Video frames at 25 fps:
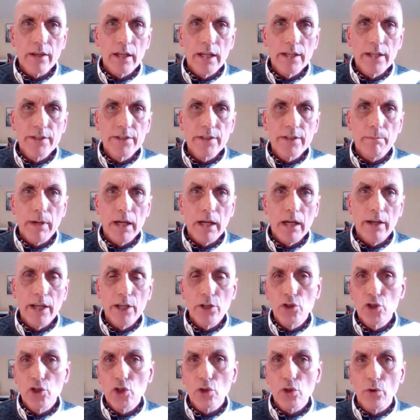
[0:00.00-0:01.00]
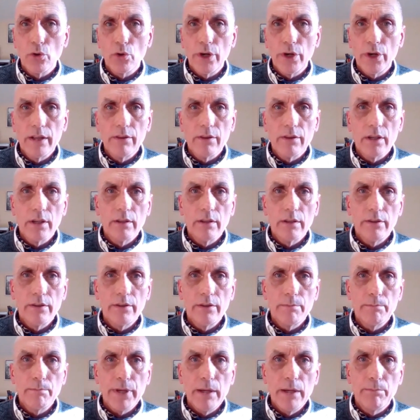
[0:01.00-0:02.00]
It's about ensuring that
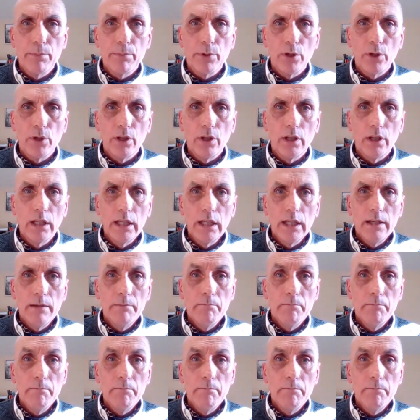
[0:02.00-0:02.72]
the people,